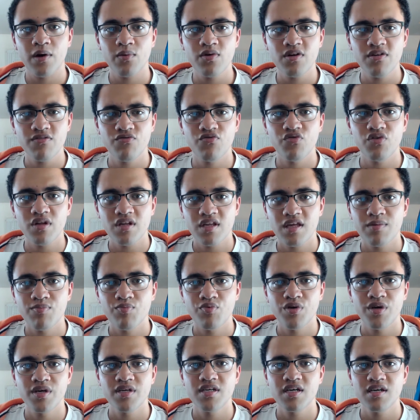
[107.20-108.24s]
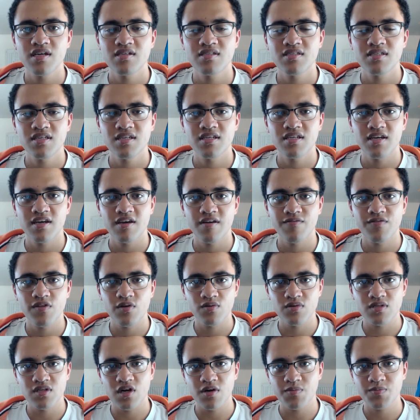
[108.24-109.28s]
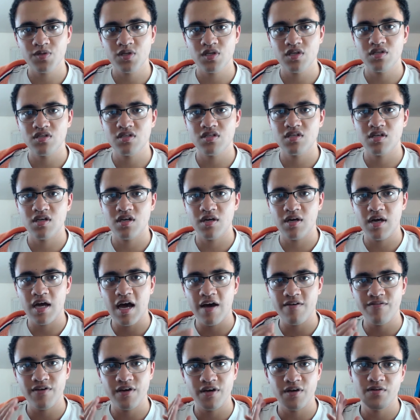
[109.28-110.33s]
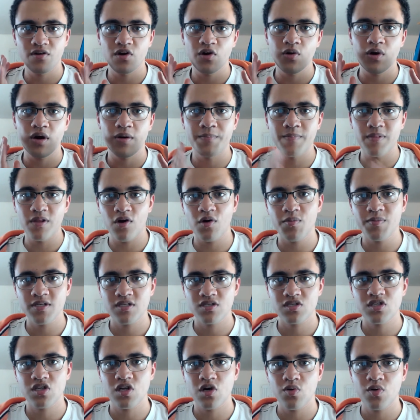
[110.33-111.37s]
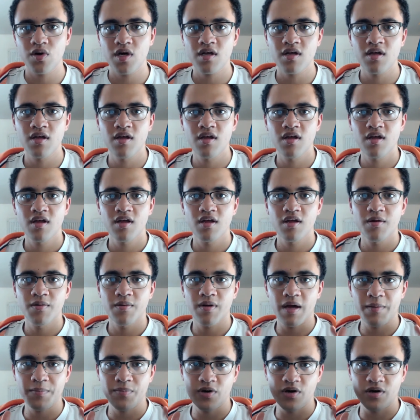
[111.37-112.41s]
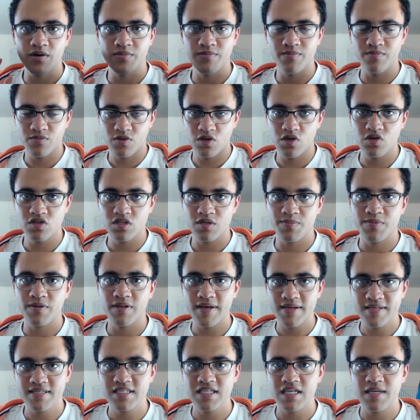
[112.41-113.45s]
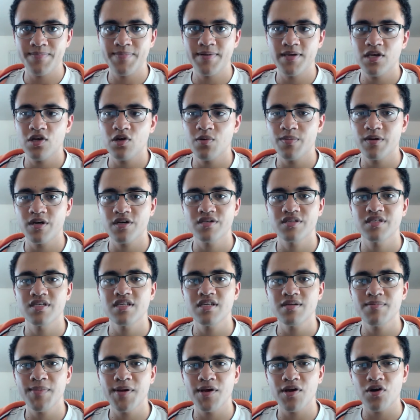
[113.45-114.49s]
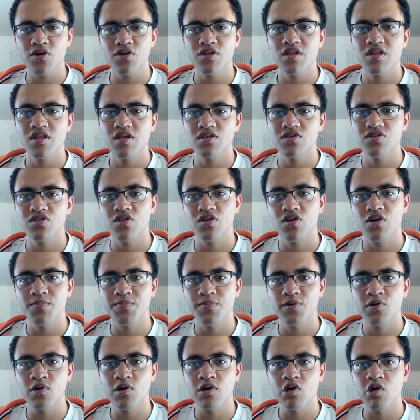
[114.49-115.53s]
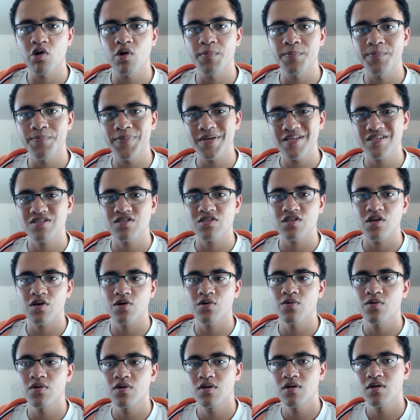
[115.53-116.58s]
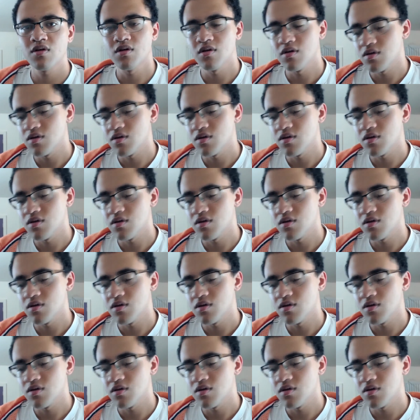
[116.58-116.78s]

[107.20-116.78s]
but I would have really appreciated if there was an option to have it go a little bit slower but use up less C P U, because it did make other things on the computer go a bit slow.